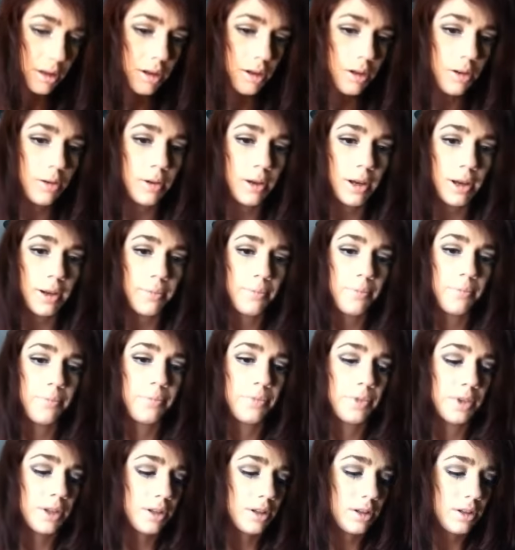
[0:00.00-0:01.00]
Okay,
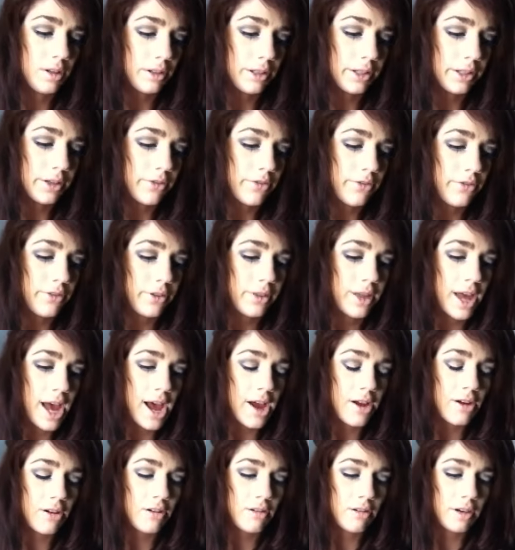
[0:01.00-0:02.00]
so for that
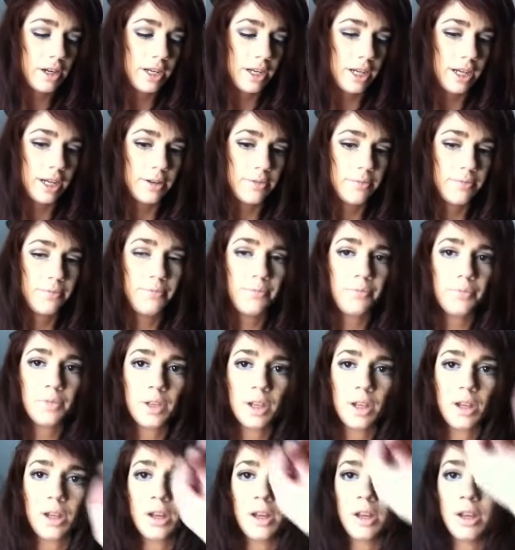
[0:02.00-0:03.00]
green,
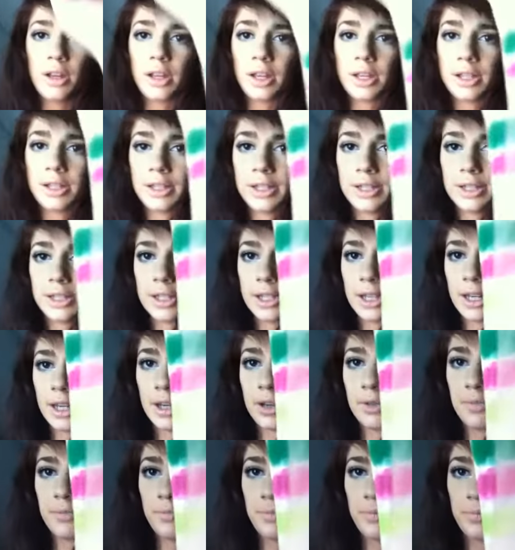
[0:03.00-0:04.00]
can
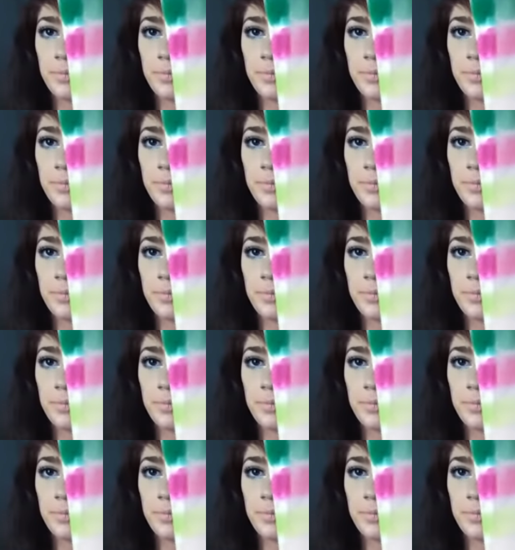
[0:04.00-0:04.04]
see,